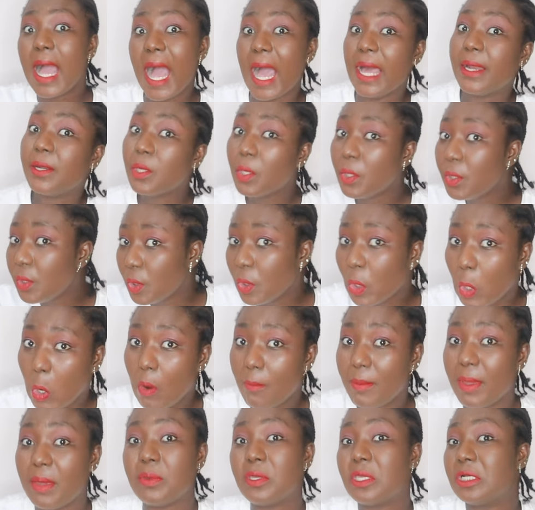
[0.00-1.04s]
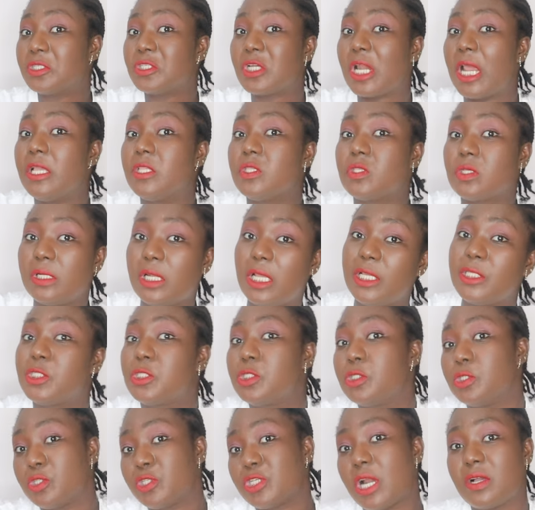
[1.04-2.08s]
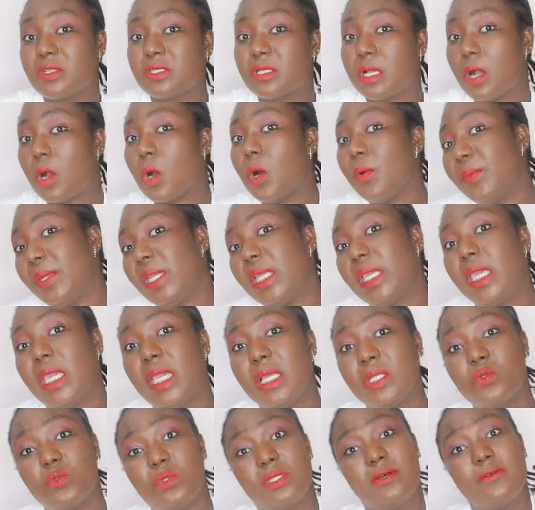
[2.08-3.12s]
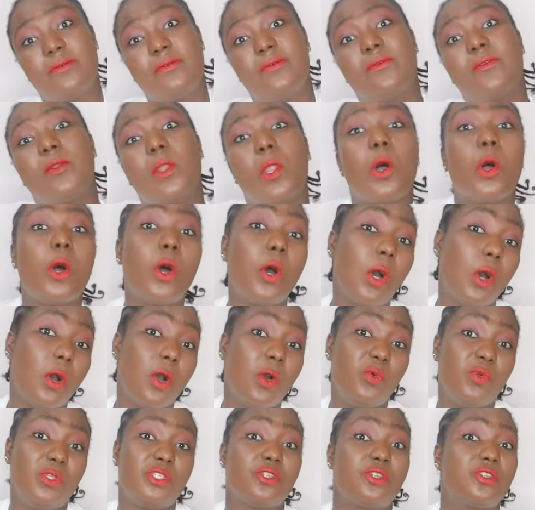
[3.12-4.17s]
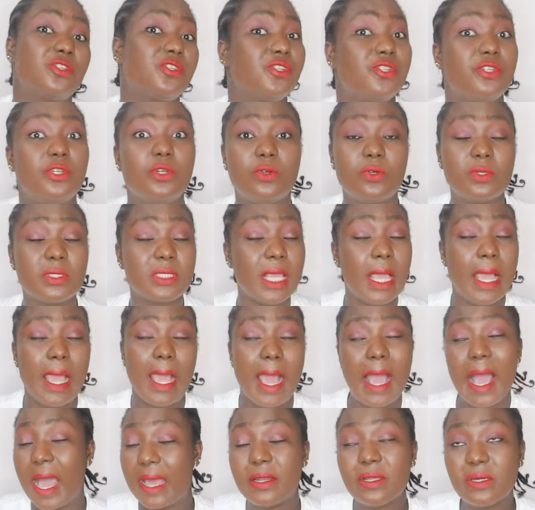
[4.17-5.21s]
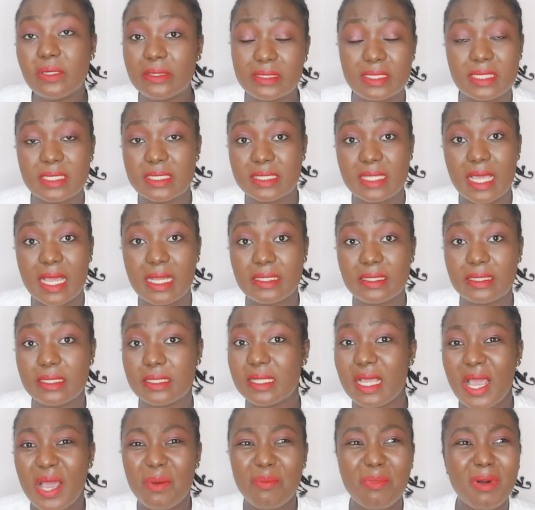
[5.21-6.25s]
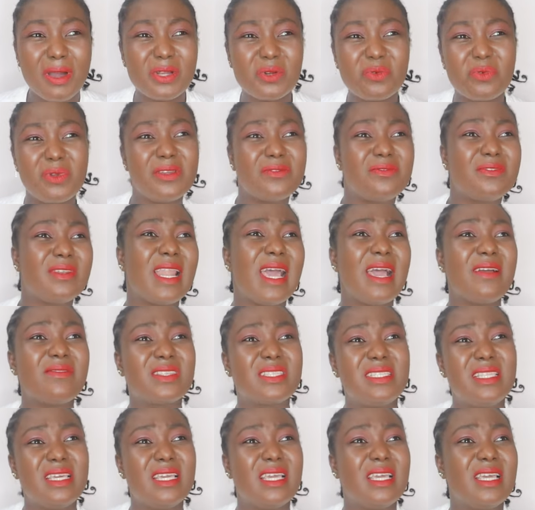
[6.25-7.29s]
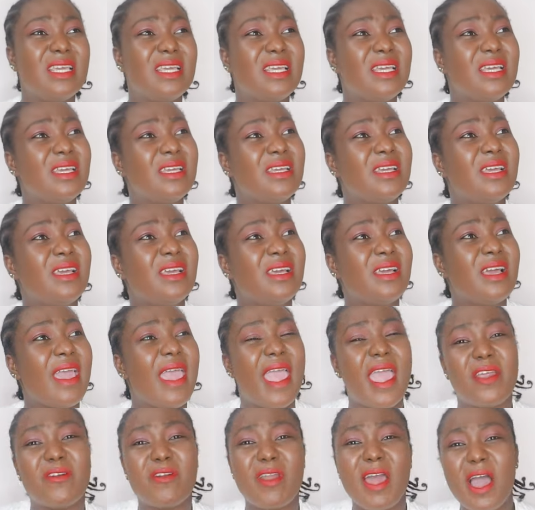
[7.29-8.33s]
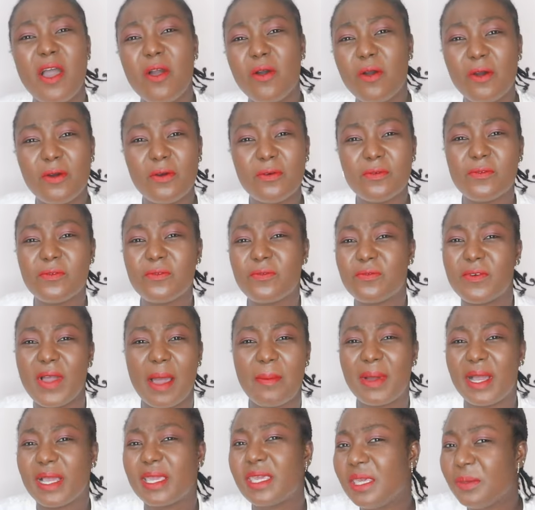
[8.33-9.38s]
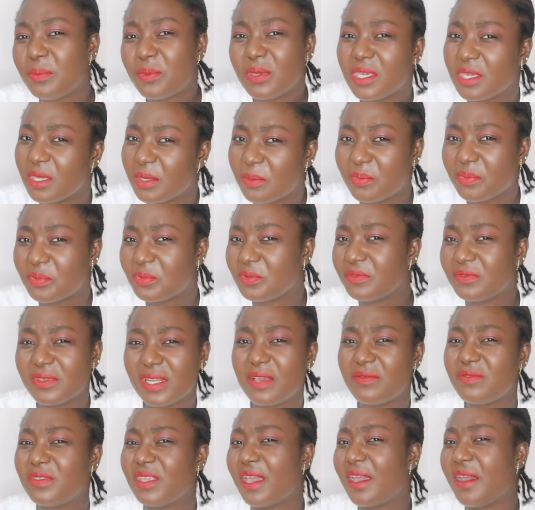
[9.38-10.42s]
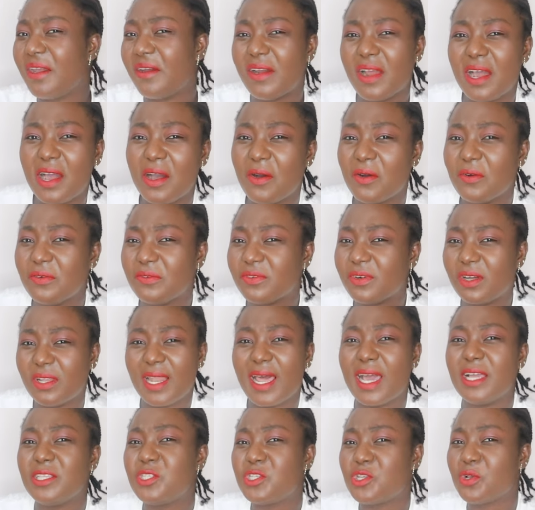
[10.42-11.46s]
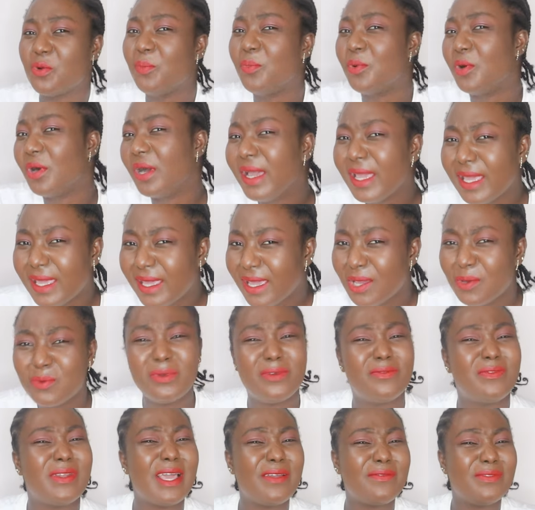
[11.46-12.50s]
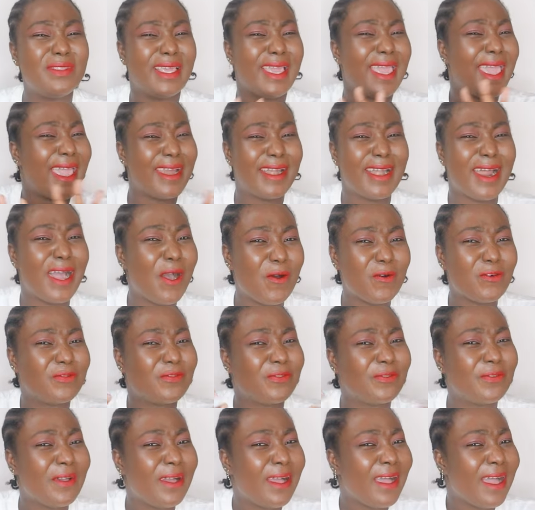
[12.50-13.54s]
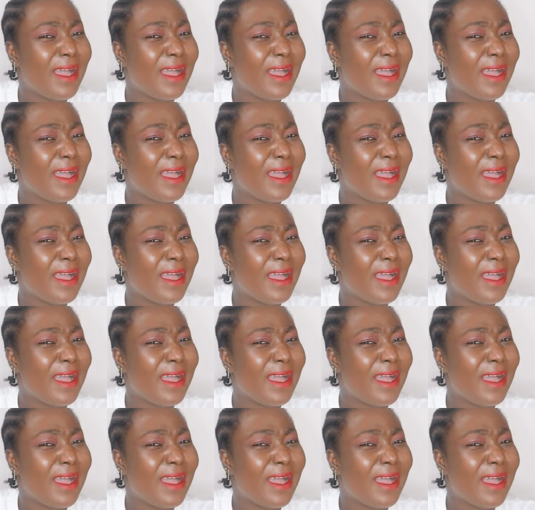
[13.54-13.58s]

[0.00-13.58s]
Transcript: I don't know. Maybe you're trying to let your trouser communicate with the floor or with your shoes. I don't understand it. But we've left the era of I'm a keep keep. We've left the era of all at your boy. We've left the era of